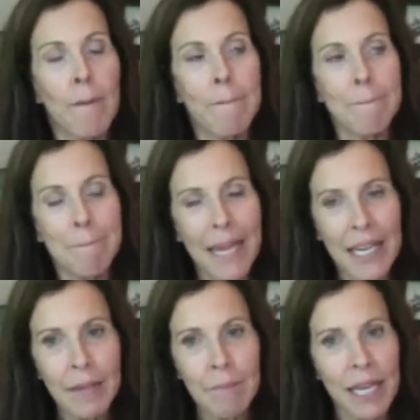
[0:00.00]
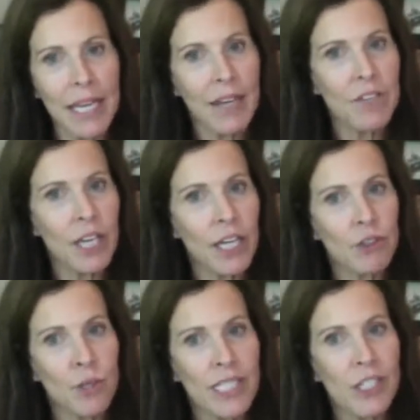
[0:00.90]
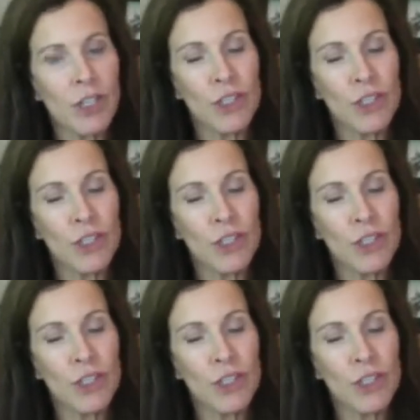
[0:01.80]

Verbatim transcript: Many of the countries